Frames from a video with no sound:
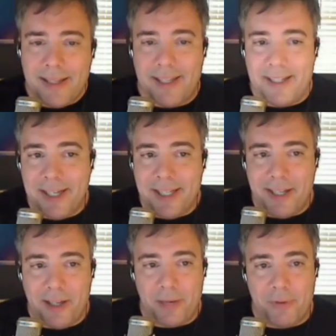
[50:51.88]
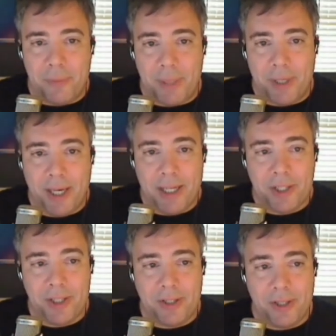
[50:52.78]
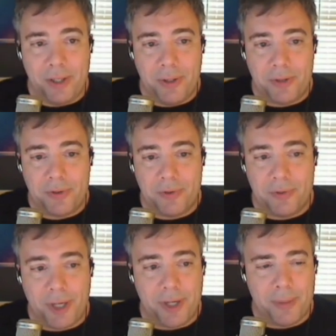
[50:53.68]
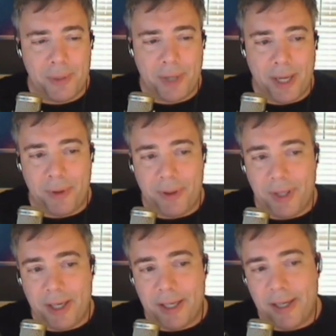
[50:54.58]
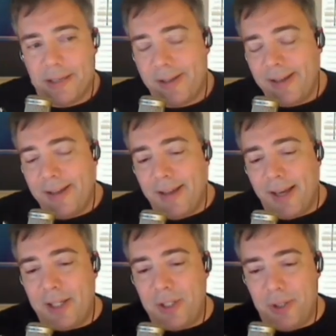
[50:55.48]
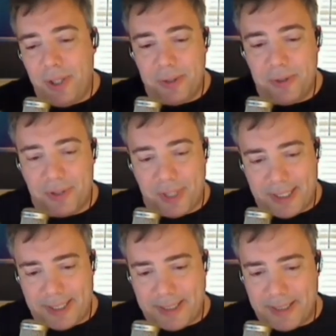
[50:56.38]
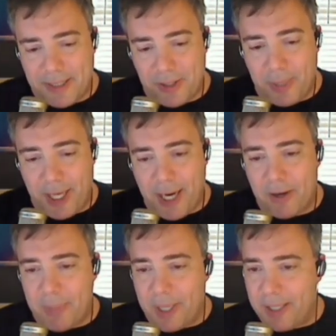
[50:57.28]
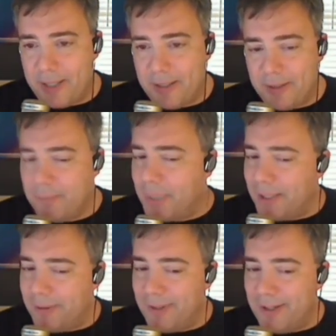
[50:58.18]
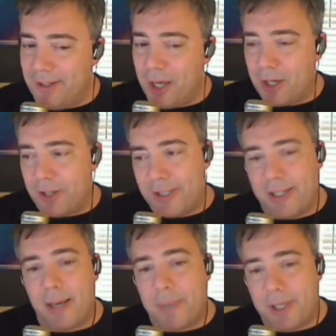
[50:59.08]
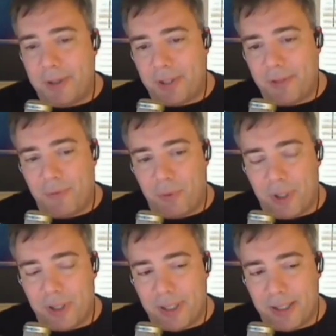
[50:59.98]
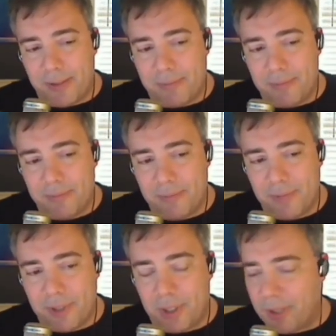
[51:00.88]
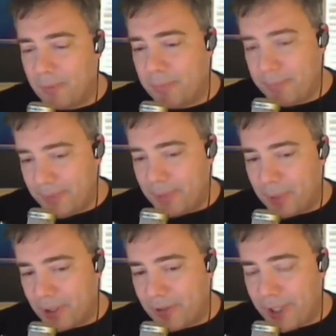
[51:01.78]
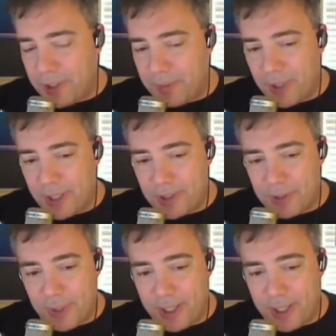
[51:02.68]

Yeah, I get that a lot from people. I actually still use Reader. I'm okay with it, and I I do use uh, Adobe Acrobat, but not all the time. I use it for um, during the the book creation process.